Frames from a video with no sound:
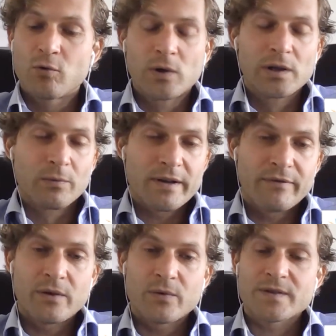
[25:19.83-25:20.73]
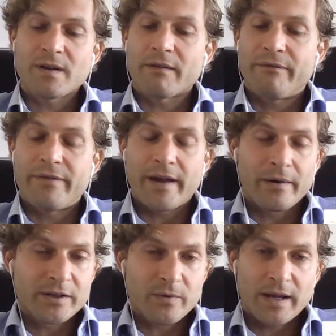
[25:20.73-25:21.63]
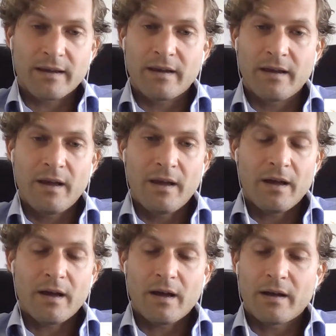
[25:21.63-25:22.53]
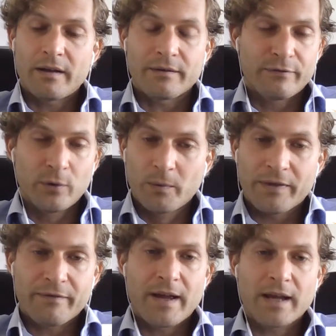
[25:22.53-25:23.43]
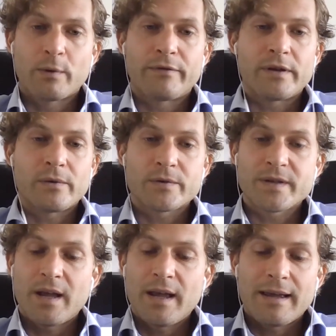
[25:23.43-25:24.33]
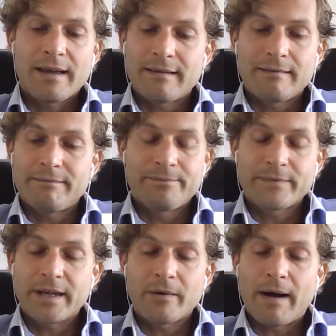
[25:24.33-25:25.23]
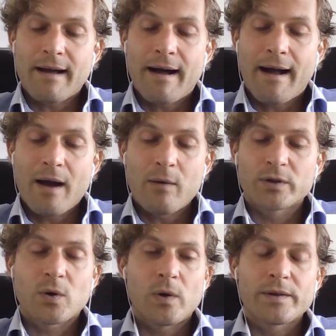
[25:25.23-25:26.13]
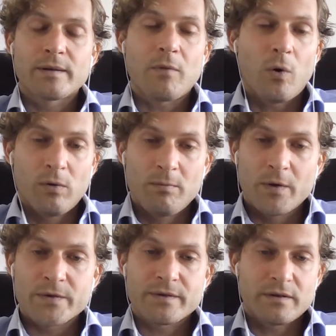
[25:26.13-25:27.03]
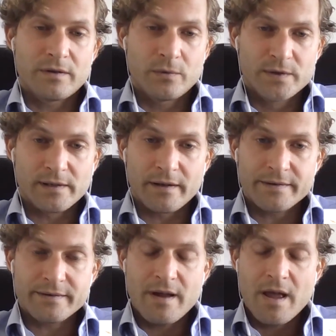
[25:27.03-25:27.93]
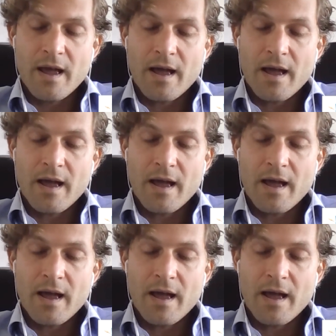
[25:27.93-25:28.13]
Google reviews are very tricky. They're full with fake reviews. I would call them almost useless.